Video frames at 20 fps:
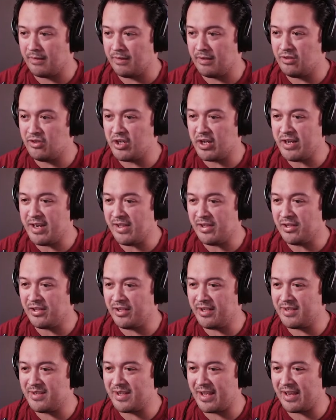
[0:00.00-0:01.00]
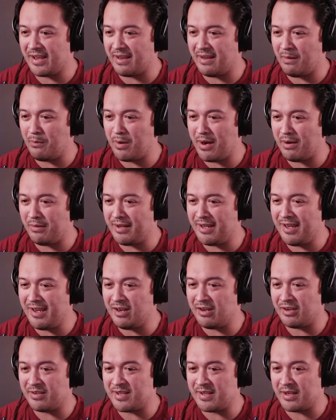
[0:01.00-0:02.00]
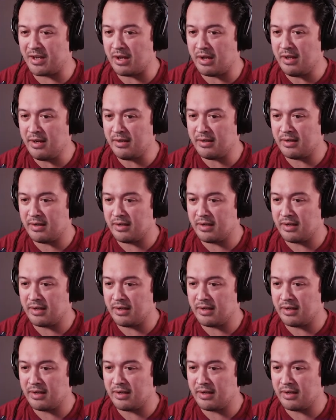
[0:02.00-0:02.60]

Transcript: The jugular is like around here, is it not?